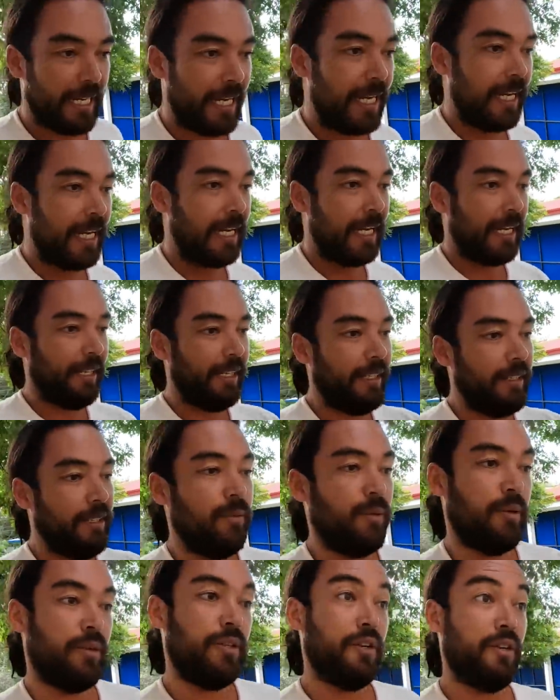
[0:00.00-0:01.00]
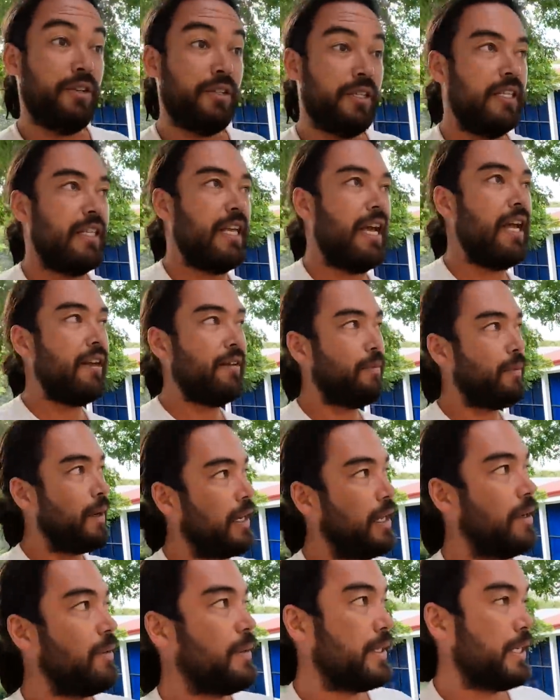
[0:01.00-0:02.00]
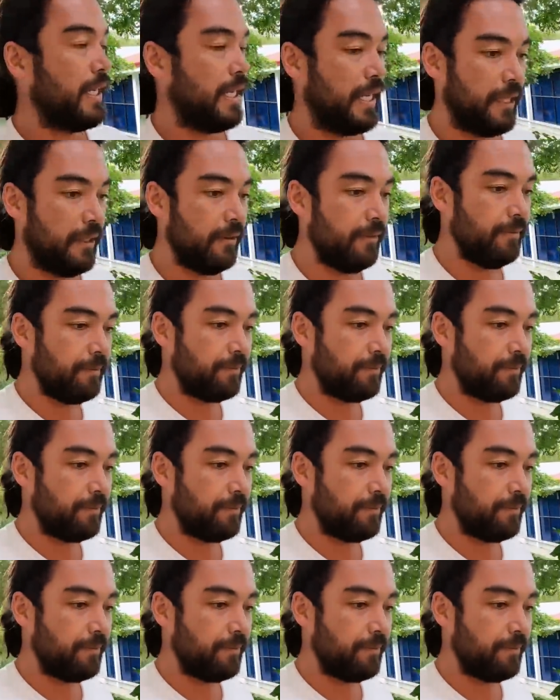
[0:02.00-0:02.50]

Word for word: uh, was using that while I was here.